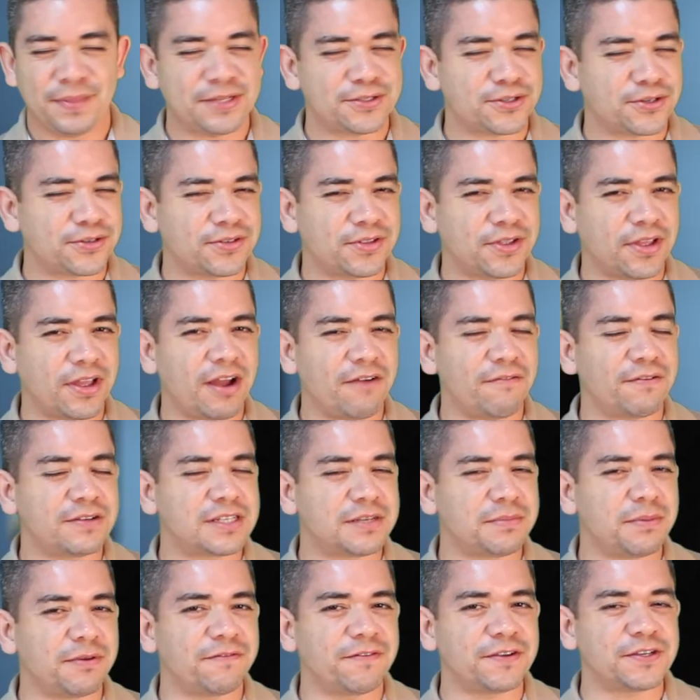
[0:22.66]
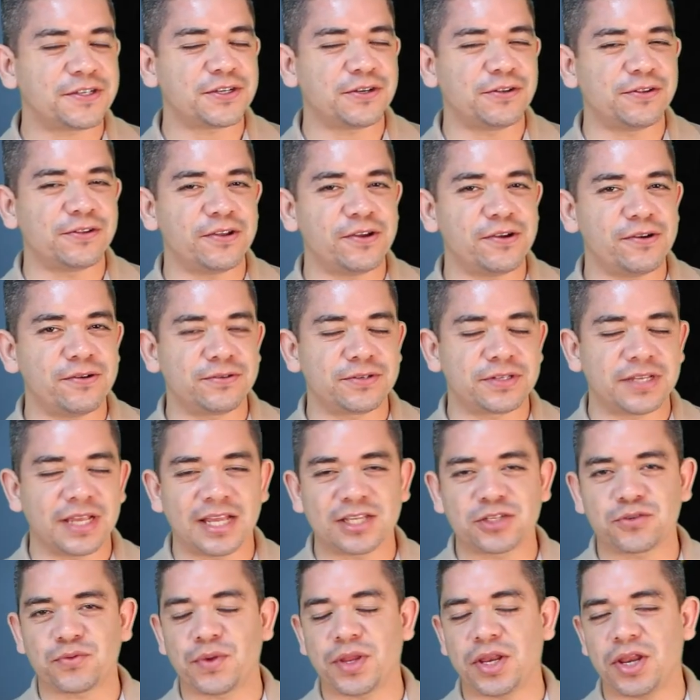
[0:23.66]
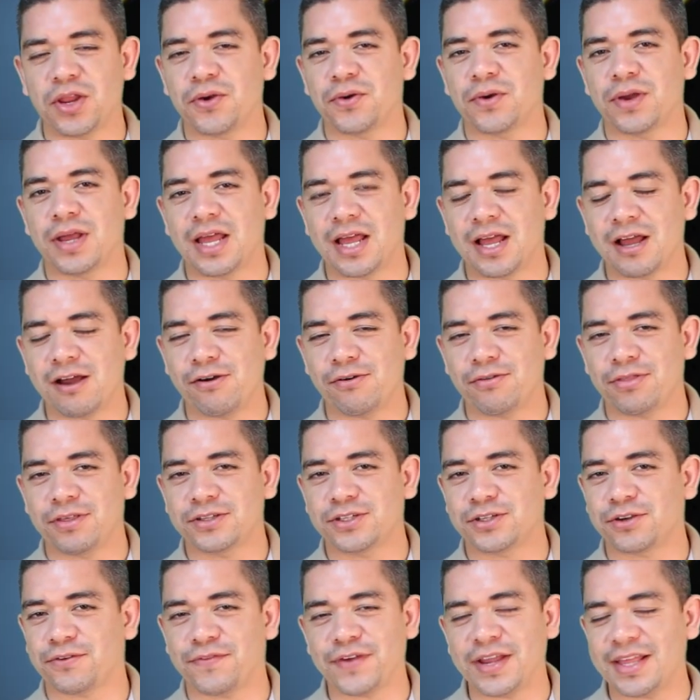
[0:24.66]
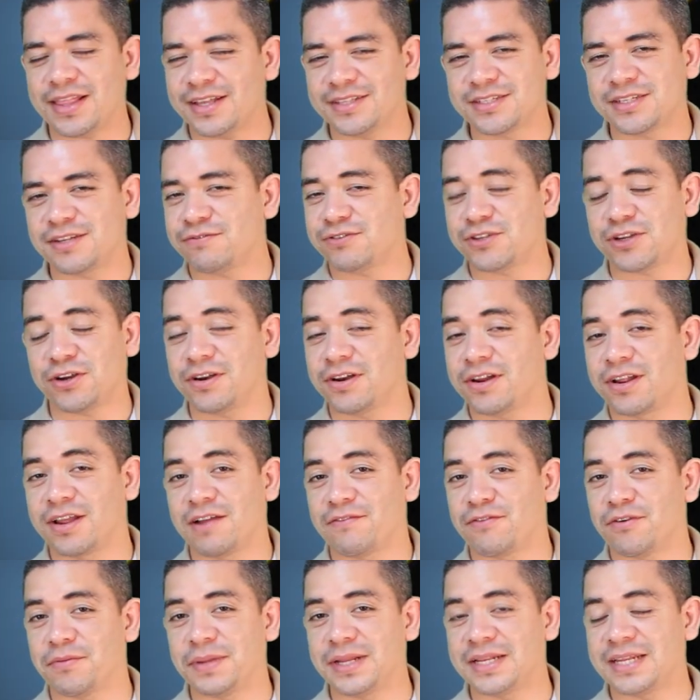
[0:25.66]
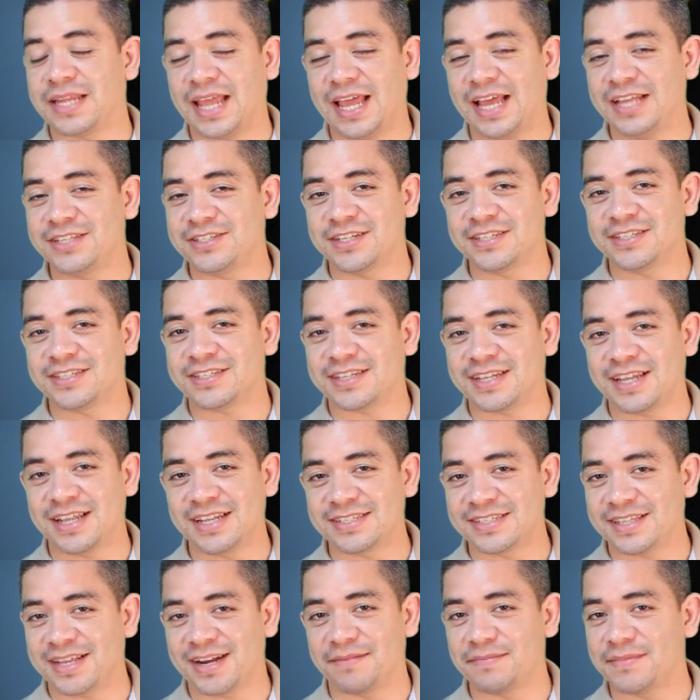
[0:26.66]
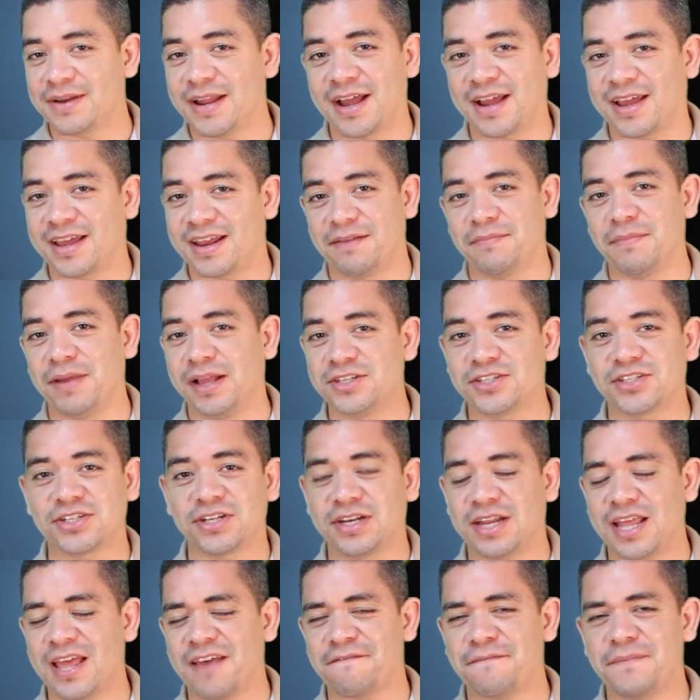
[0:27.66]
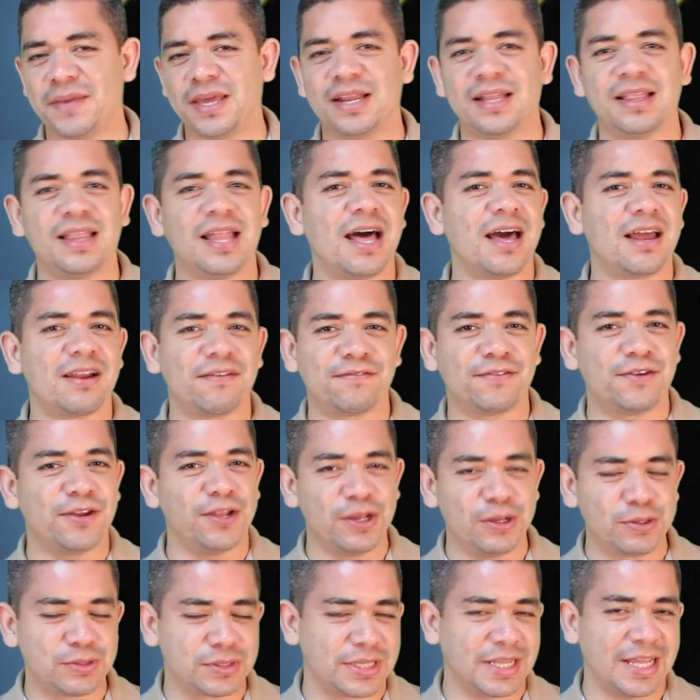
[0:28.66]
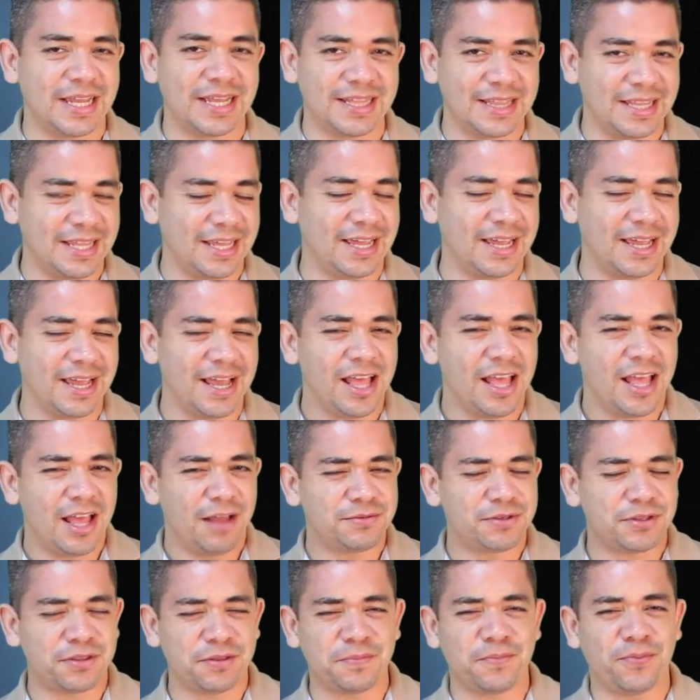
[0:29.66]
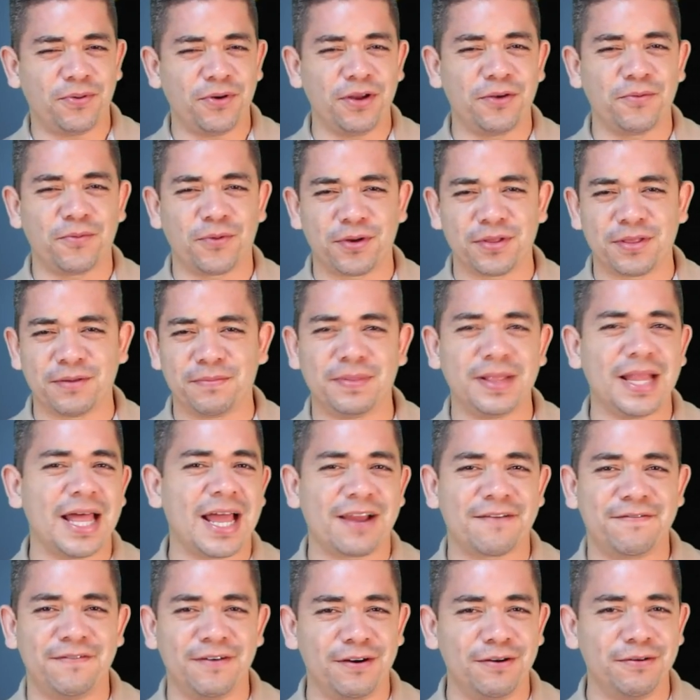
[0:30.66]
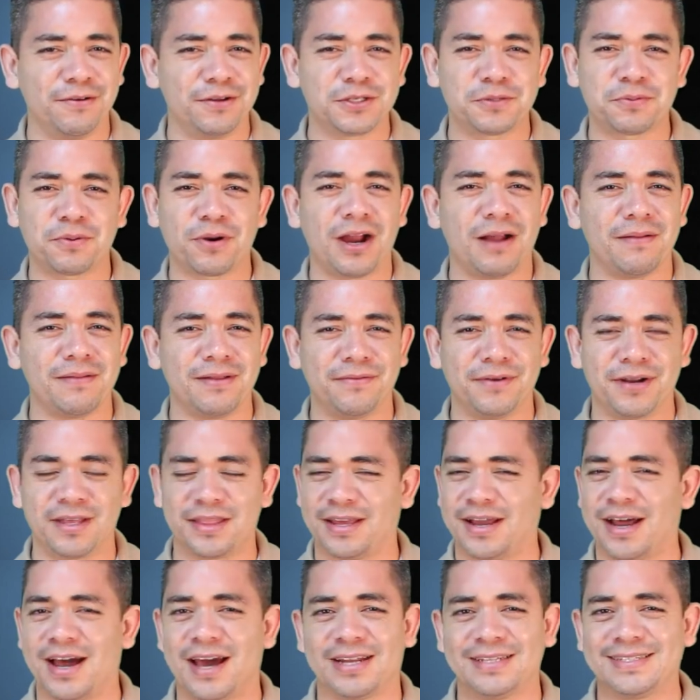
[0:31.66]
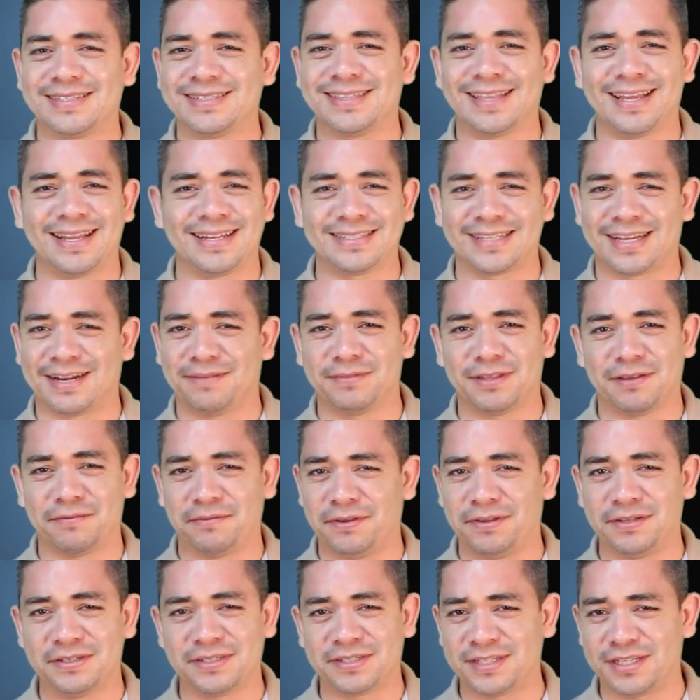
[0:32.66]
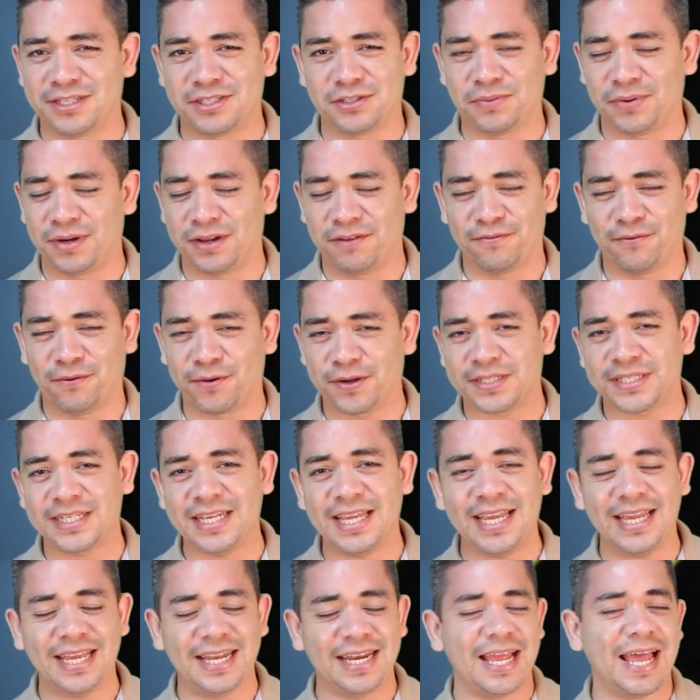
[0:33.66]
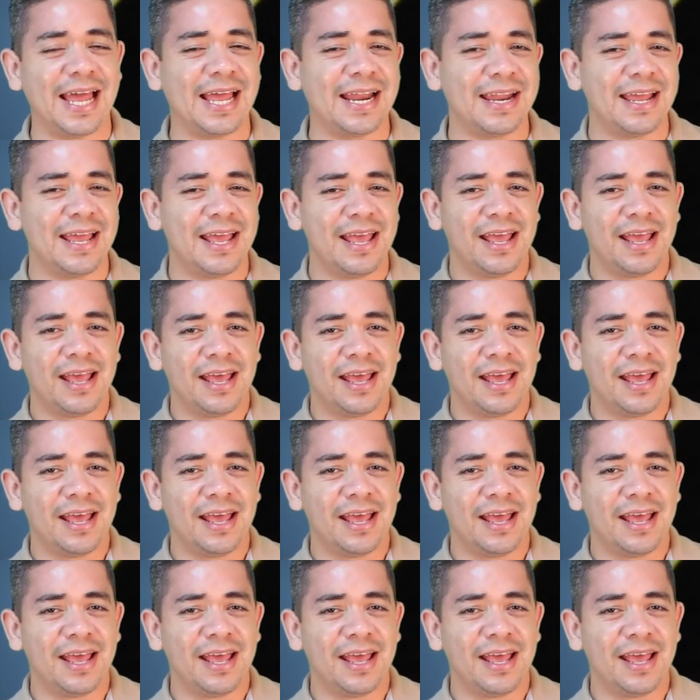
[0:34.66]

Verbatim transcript: Let's start today off with some official news, as we know how the surveillance of certain government agencies that I'm not going to mention have made a lot of news lately, up to the point where the black phone was probably one of the hottest things at MWC 2014, and